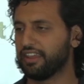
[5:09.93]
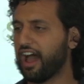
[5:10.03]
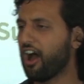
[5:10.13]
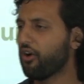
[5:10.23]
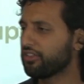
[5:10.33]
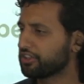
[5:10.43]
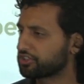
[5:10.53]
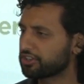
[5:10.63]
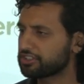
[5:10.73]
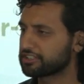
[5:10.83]
Now, the
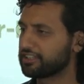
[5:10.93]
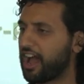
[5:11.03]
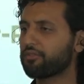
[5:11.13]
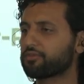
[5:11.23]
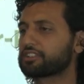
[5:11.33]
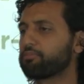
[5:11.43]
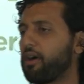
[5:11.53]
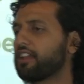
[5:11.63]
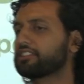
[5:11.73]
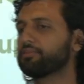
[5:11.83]
church is not
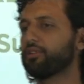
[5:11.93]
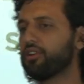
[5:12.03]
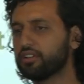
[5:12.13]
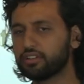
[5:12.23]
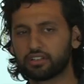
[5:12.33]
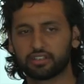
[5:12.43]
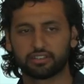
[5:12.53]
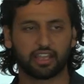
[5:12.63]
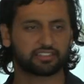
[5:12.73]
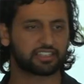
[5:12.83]
responsible
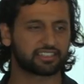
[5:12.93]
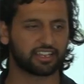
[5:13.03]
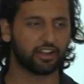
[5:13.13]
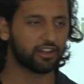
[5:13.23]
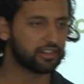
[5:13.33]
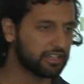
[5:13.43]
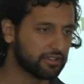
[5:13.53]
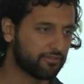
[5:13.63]
necessarily